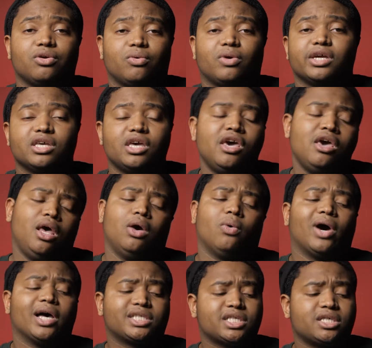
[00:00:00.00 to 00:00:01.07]
right?
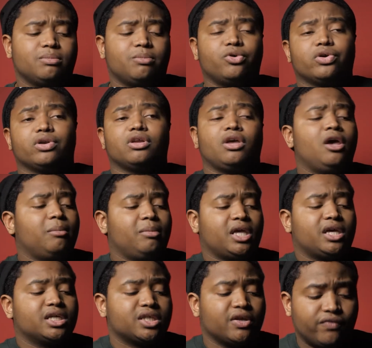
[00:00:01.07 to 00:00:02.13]
Why is this important?
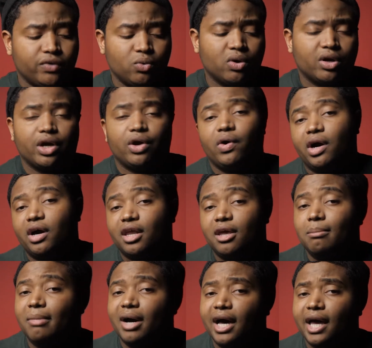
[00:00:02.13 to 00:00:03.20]
Because if you were to go out
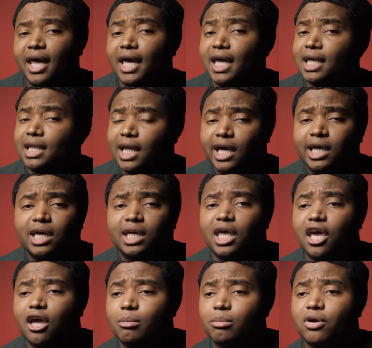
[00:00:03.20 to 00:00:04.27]
and buy a Leica
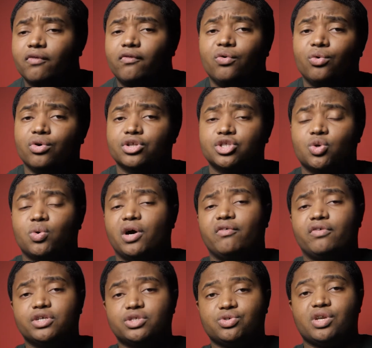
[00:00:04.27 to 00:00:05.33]
camera for
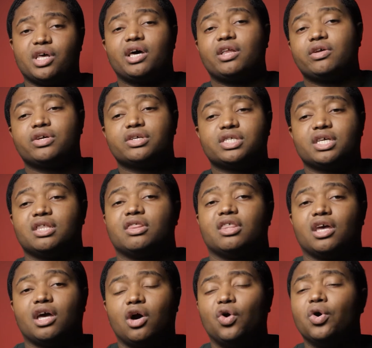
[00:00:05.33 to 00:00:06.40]
$1,200 and
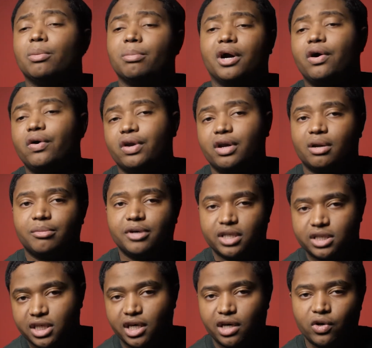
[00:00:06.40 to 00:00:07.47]
think, oh, I'm golden, I'm good
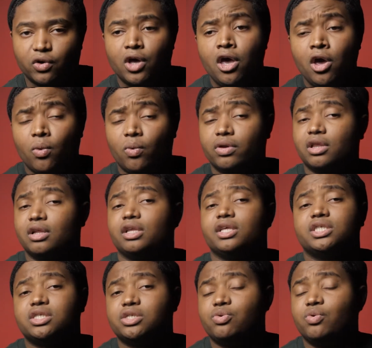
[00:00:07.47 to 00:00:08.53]
to go, well, the
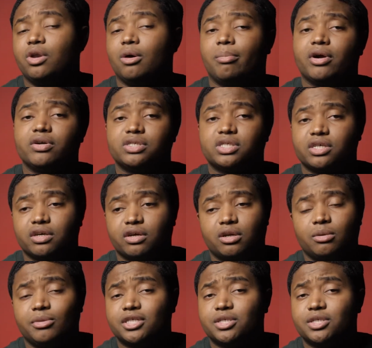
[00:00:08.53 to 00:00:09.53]
lenses you end up purchasing are going to be